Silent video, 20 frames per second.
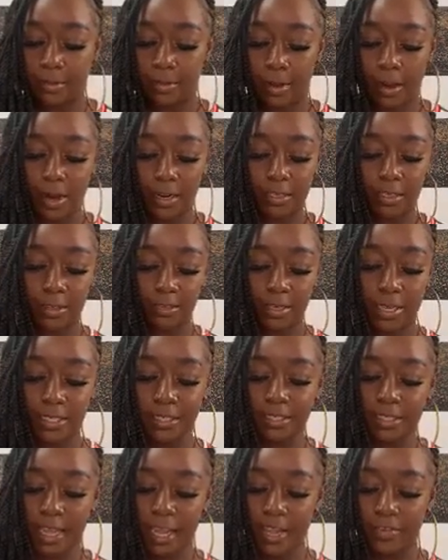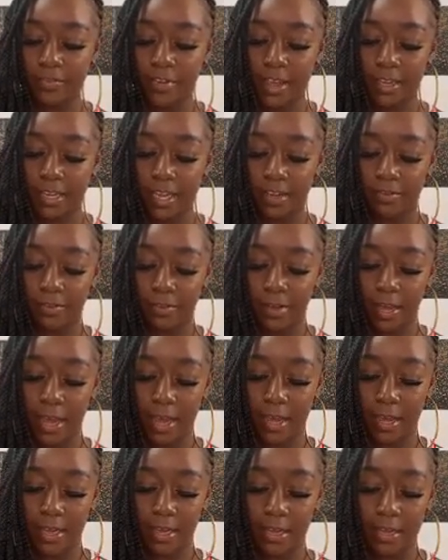All right, so let's say if I gave you
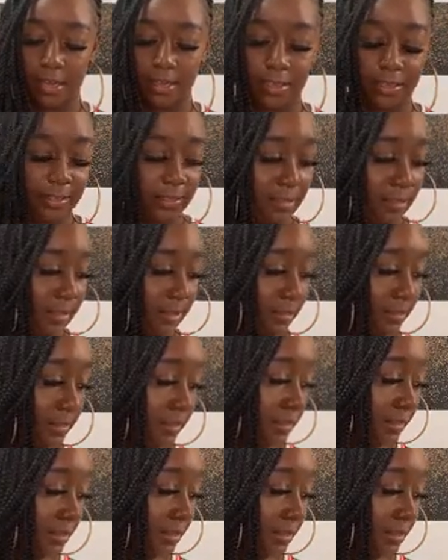guys